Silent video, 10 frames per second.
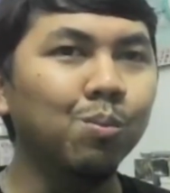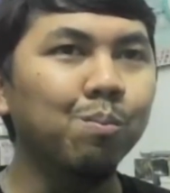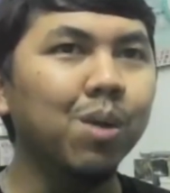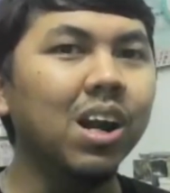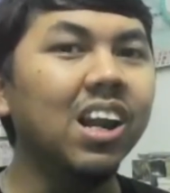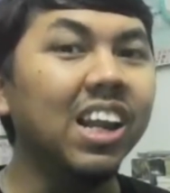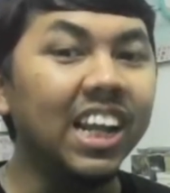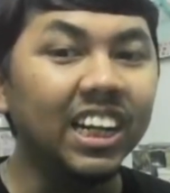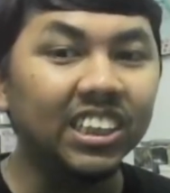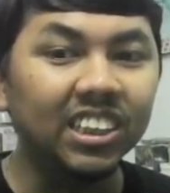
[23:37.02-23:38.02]

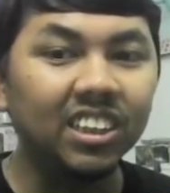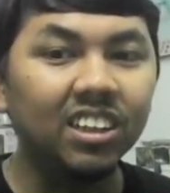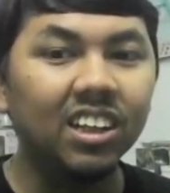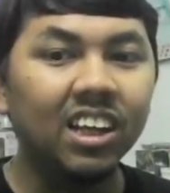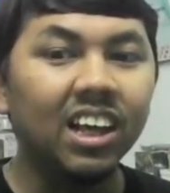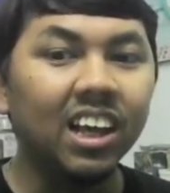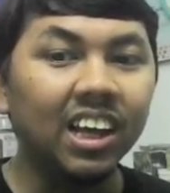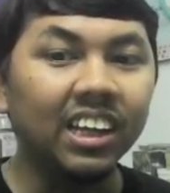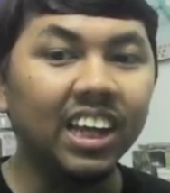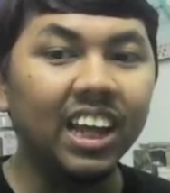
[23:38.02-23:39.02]
Malaysia
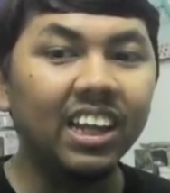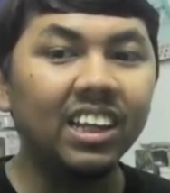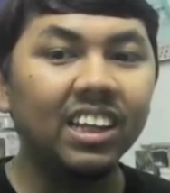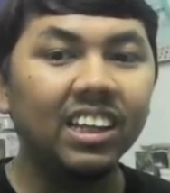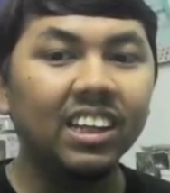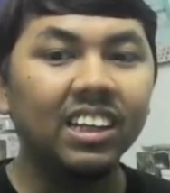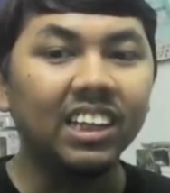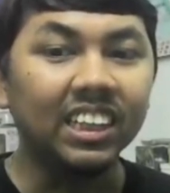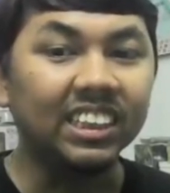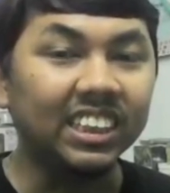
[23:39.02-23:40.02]
again
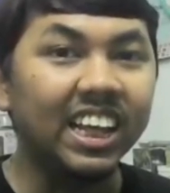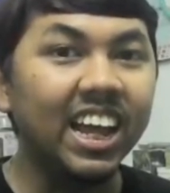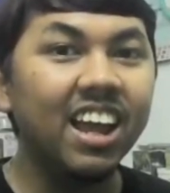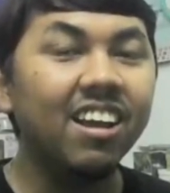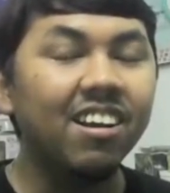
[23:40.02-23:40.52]
is there,